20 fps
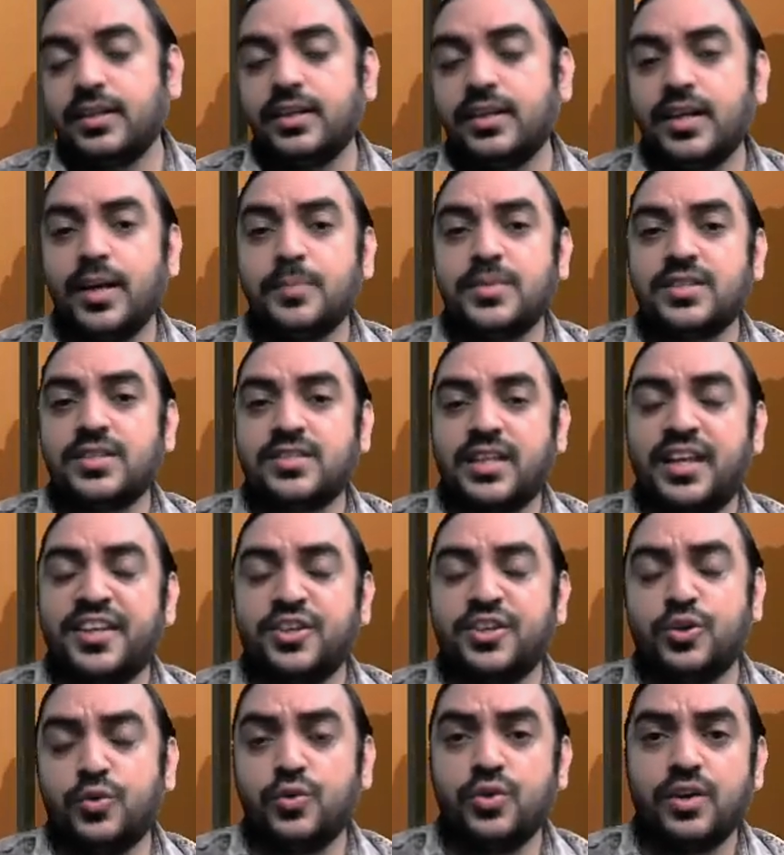I'm just telling
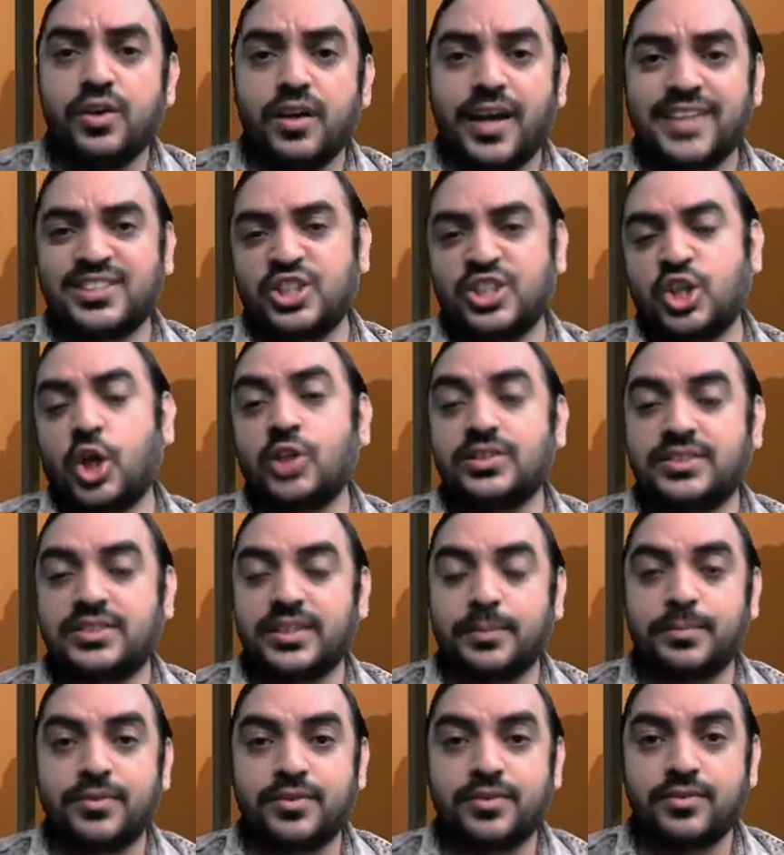you as a
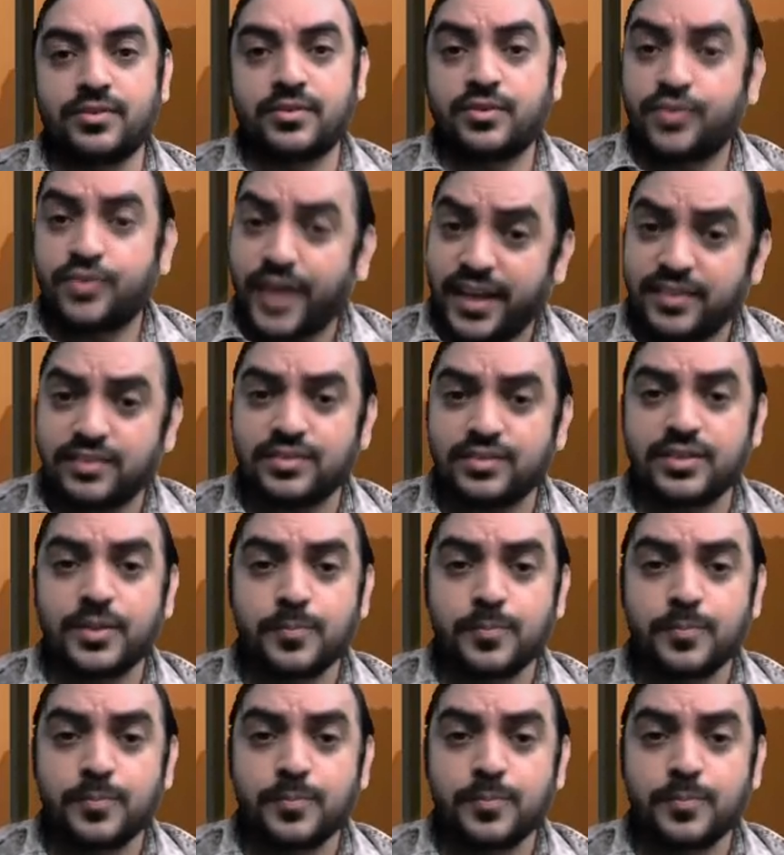concept, right?